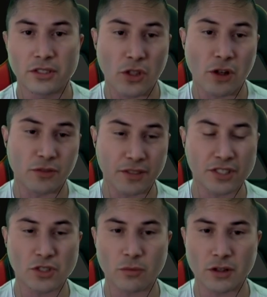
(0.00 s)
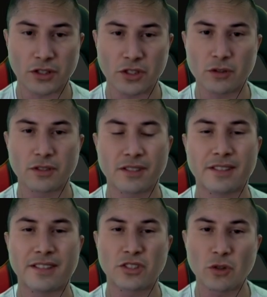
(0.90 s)
Now for this to work, you're going to
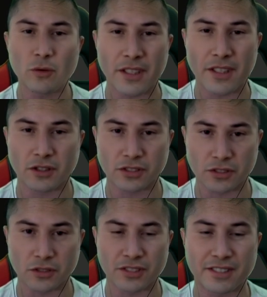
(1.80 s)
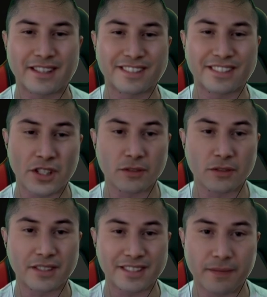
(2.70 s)
need two characters that share
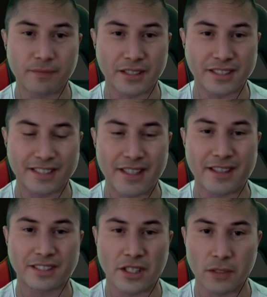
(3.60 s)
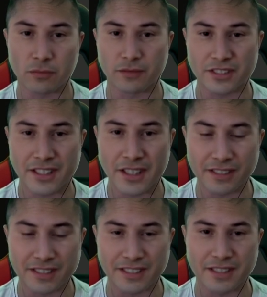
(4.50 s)
the same exact type of
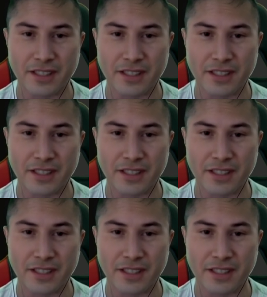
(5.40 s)
skeleton.